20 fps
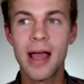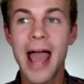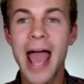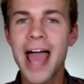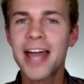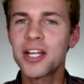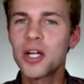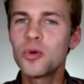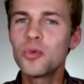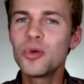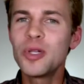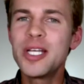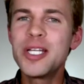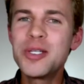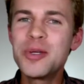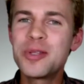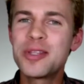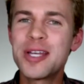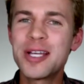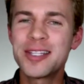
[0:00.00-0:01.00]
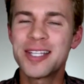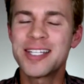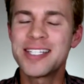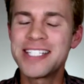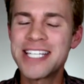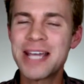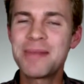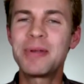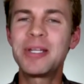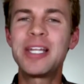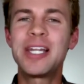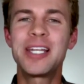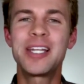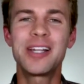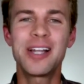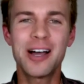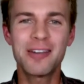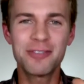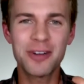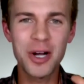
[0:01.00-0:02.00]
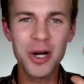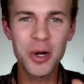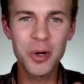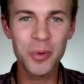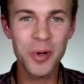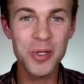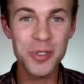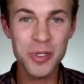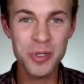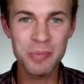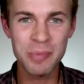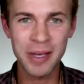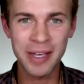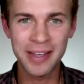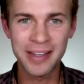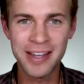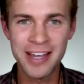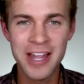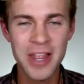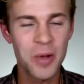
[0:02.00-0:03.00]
And I really do think that Damon Lindelof agrees with me.